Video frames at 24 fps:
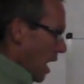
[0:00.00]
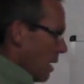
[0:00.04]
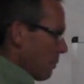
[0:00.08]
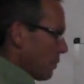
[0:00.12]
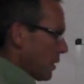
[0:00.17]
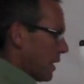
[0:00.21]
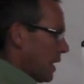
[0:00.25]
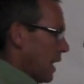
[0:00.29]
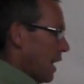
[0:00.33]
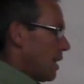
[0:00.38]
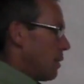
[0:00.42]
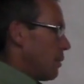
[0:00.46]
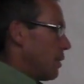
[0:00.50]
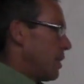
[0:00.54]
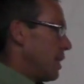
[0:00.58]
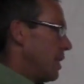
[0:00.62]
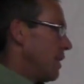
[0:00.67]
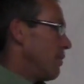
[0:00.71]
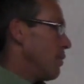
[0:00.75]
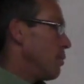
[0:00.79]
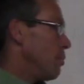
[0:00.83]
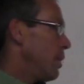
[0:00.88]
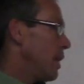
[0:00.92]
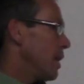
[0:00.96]
complicate it with an
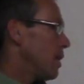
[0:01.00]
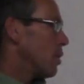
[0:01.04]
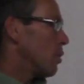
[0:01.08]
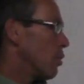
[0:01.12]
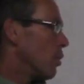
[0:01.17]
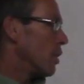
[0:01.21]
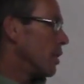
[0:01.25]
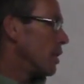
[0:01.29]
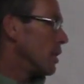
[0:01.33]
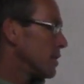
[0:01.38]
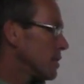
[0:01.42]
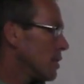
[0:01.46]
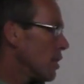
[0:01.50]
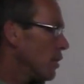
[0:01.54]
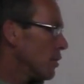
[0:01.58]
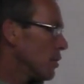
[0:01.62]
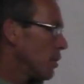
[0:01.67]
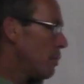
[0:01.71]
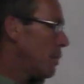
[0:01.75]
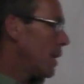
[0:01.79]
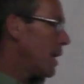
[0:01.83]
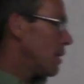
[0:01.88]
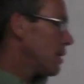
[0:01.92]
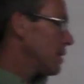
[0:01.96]
even bigger word. It's
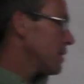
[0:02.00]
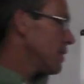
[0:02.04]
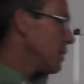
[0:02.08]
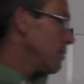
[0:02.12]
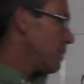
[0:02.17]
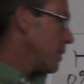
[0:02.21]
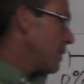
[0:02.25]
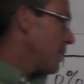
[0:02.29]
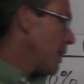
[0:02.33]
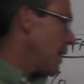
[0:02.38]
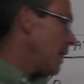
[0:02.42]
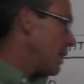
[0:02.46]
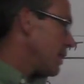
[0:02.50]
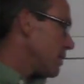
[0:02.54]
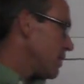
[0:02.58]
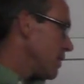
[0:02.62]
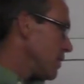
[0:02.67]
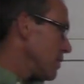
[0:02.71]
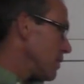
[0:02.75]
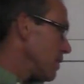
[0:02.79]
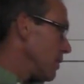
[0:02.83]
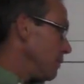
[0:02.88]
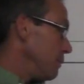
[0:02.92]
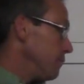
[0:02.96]
called the parasympathetic
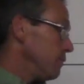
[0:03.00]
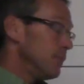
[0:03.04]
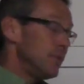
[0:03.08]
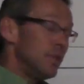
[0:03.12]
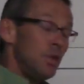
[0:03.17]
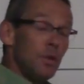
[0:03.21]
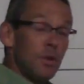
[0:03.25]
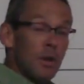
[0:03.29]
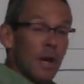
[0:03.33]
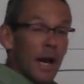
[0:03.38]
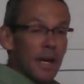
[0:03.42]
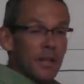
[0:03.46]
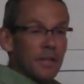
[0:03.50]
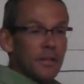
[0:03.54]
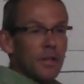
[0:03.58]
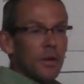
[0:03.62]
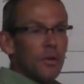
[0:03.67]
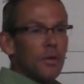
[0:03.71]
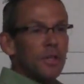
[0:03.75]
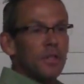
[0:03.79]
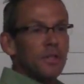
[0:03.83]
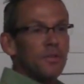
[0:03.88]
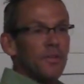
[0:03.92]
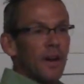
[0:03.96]
system. You guys
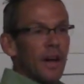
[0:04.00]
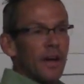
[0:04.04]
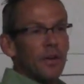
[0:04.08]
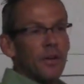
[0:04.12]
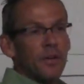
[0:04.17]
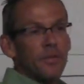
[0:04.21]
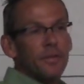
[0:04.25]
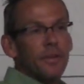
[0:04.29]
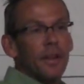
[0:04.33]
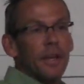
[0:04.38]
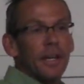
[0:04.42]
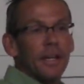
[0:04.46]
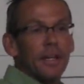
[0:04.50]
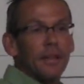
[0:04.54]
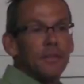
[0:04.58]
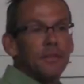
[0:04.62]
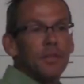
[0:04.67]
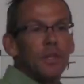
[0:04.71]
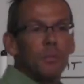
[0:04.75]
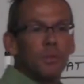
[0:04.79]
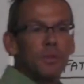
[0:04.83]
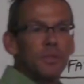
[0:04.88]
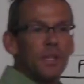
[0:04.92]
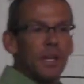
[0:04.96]
know it as fight or flight.
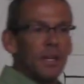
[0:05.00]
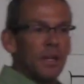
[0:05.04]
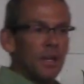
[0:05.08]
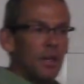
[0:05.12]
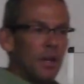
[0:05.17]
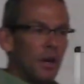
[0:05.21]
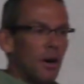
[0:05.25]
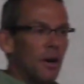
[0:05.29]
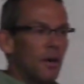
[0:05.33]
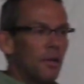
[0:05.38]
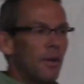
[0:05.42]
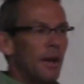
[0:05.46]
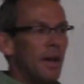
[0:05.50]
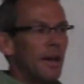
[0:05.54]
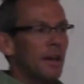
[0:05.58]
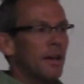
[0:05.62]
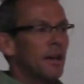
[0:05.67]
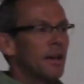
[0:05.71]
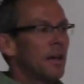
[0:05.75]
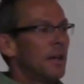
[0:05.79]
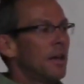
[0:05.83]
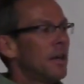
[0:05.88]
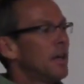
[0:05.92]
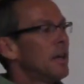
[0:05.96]
You almost get in a car
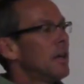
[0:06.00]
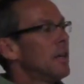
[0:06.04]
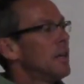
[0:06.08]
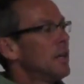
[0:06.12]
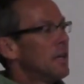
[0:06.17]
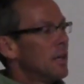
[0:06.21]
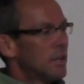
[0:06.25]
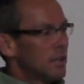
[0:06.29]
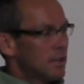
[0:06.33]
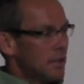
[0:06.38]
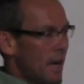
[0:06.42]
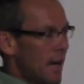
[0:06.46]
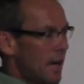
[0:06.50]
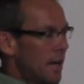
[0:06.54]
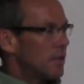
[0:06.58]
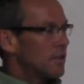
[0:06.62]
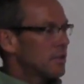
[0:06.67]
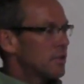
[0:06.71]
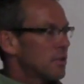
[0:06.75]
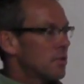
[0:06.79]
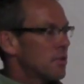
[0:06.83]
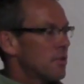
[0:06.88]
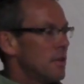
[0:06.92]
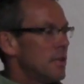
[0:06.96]
wreck,
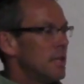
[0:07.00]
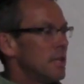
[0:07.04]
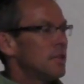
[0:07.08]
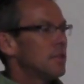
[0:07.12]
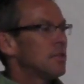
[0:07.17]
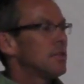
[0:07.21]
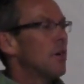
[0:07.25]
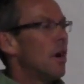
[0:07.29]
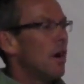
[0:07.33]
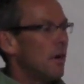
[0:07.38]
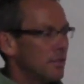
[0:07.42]
tires screech,